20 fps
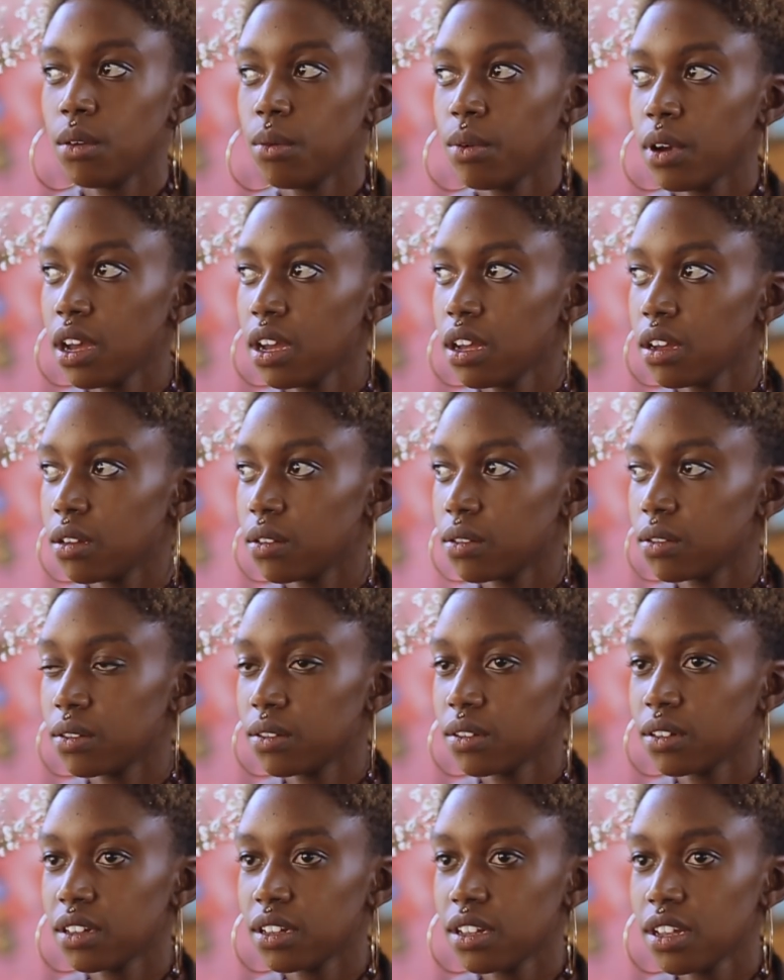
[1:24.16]
Wow.
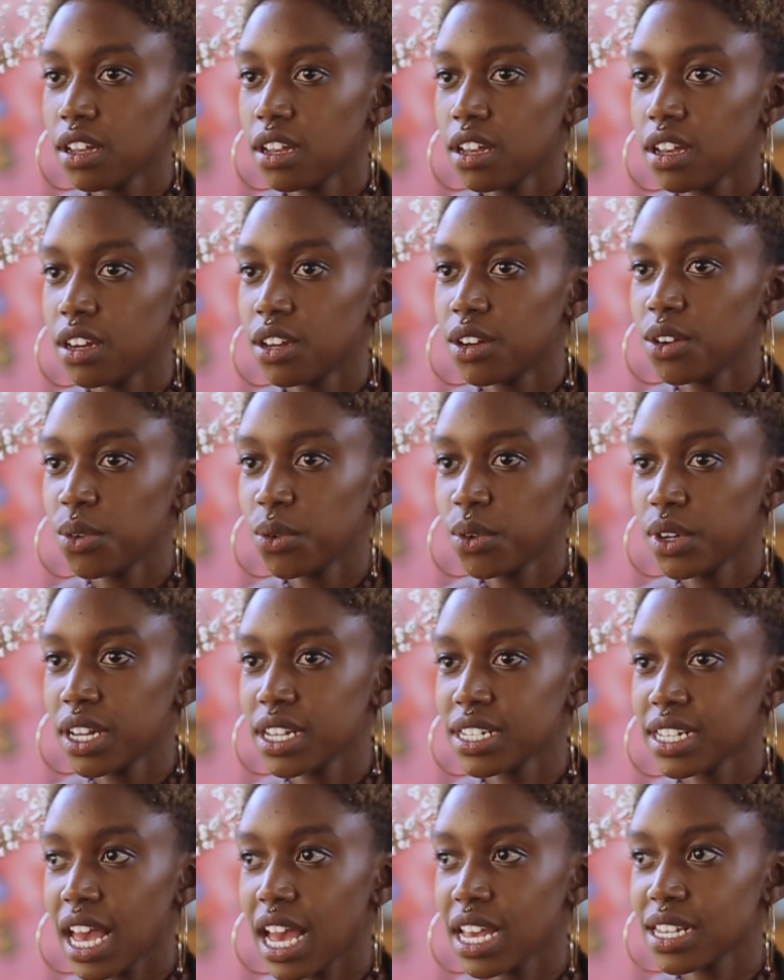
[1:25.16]
No one
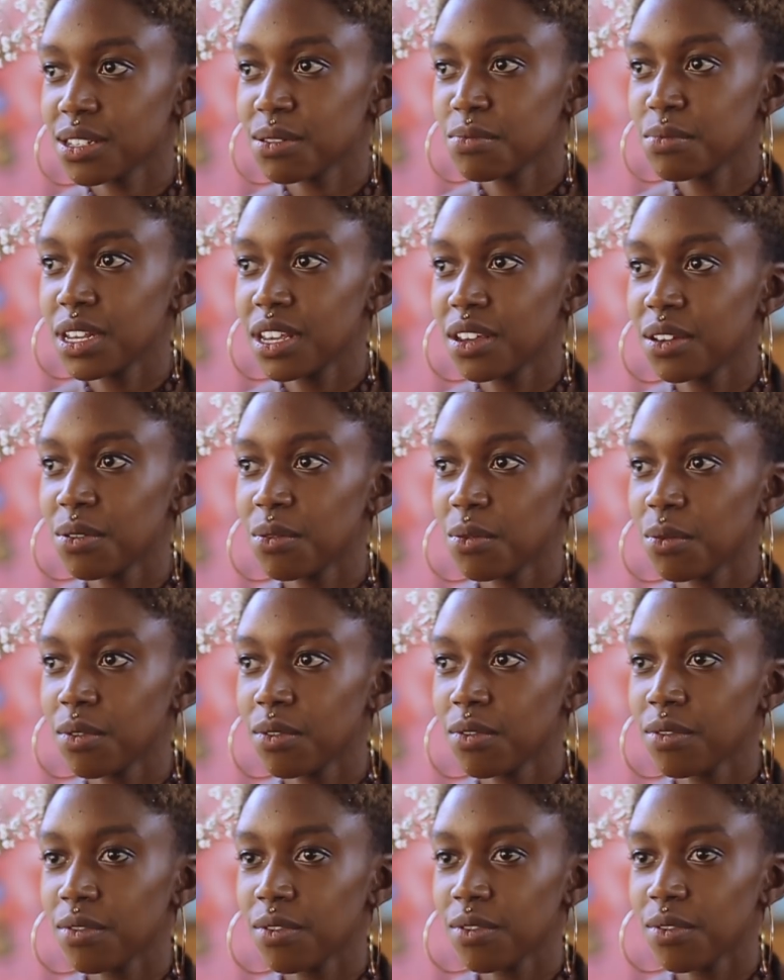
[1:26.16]
has asked me
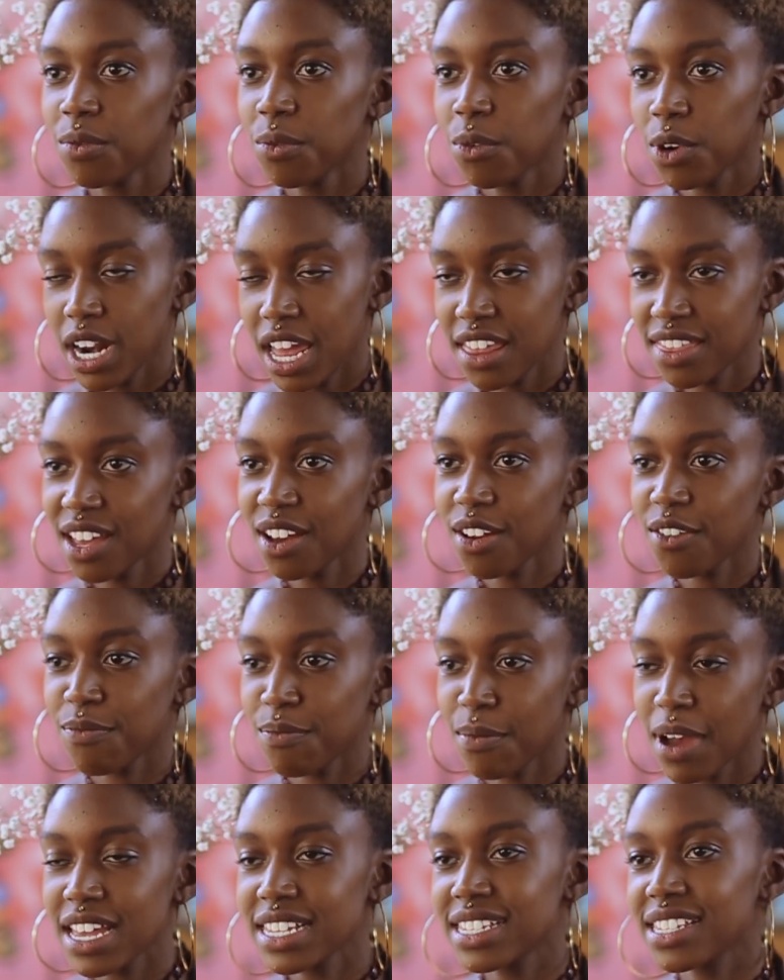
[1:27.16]
what I think of
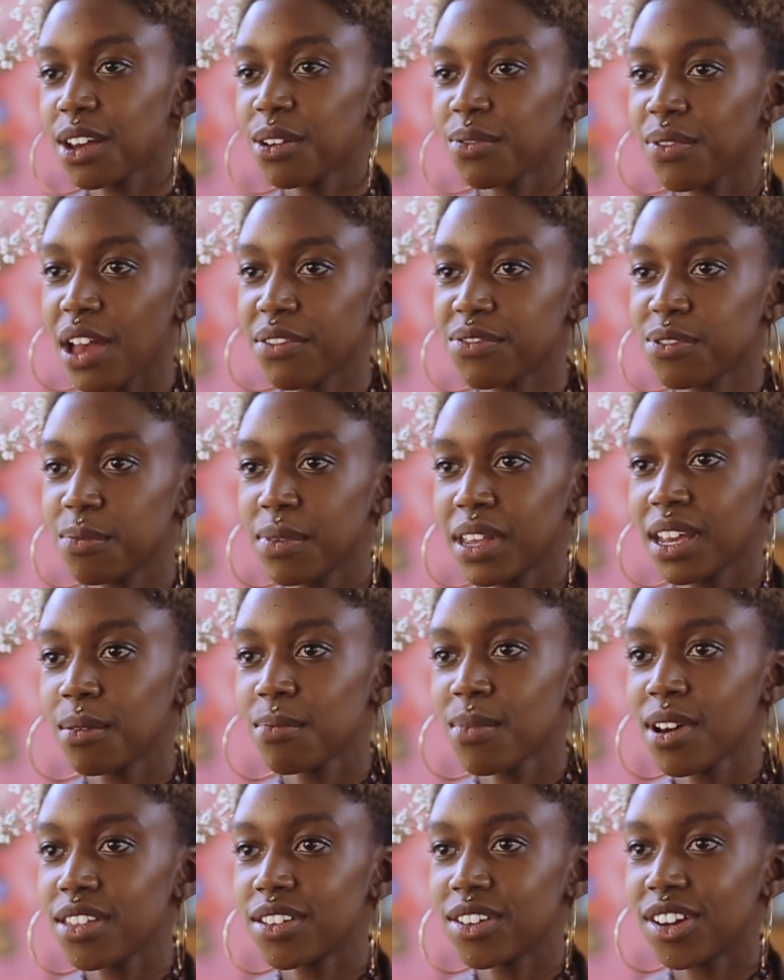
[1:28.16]
myself after being a
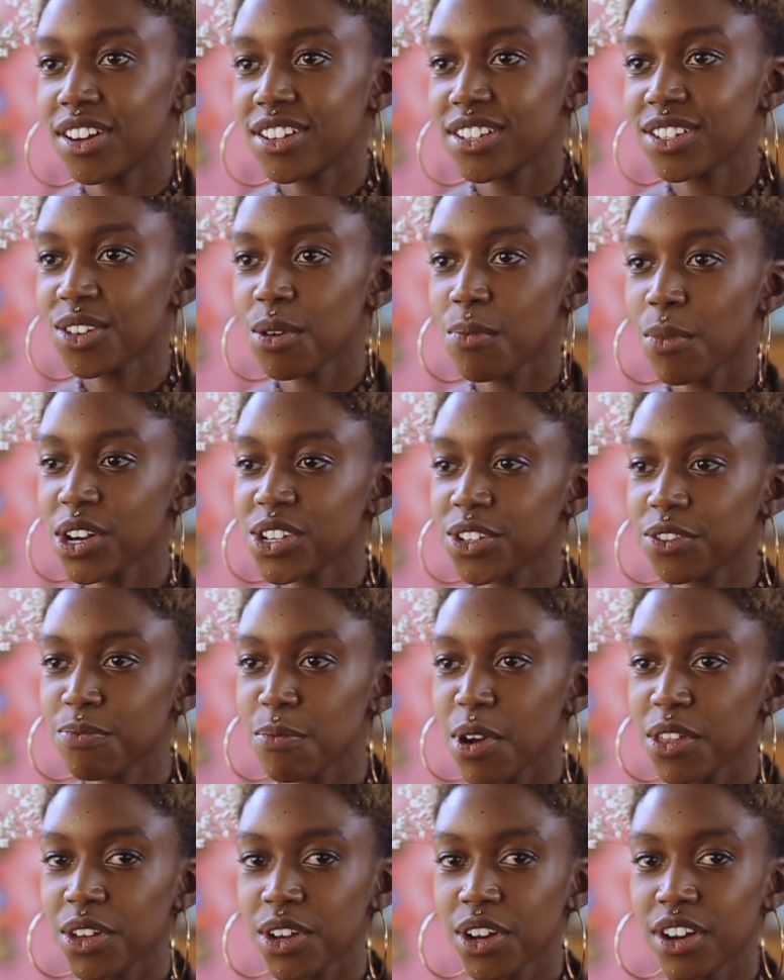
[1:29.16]
mother, because so much of
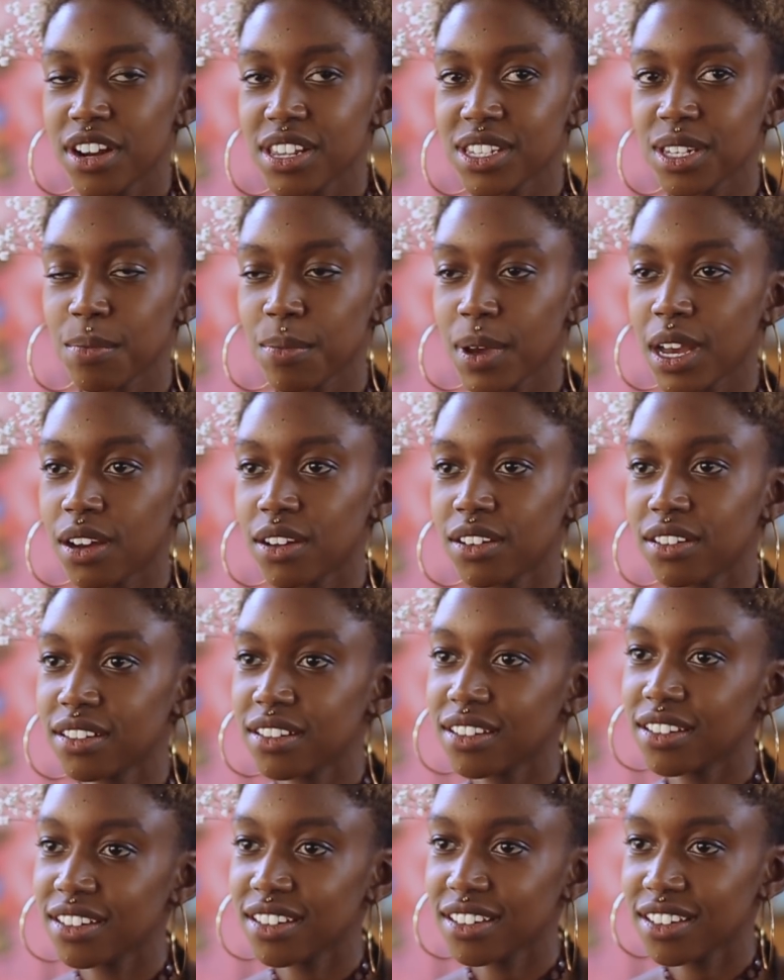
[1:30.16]
motherhood is about
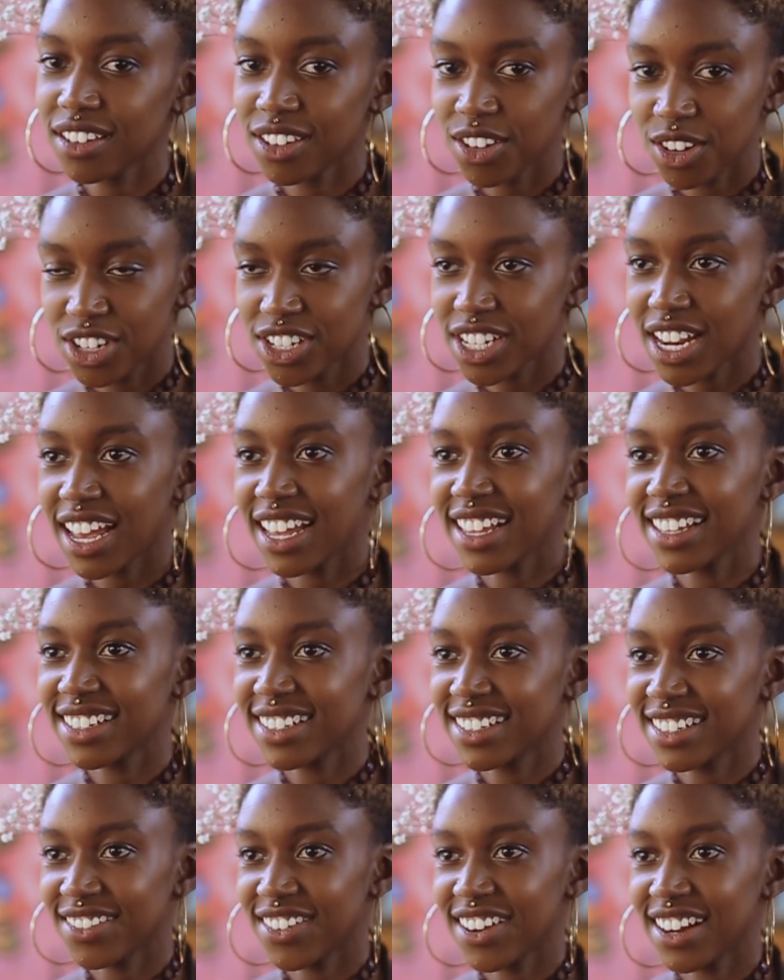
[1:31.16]
your child,
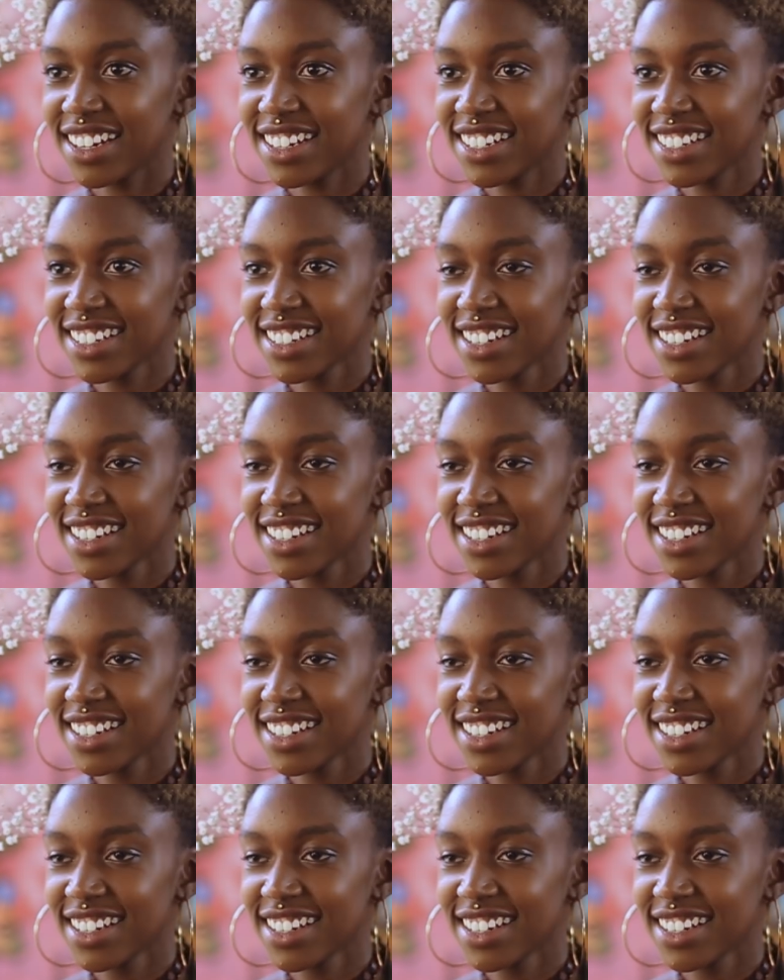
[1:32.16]
right?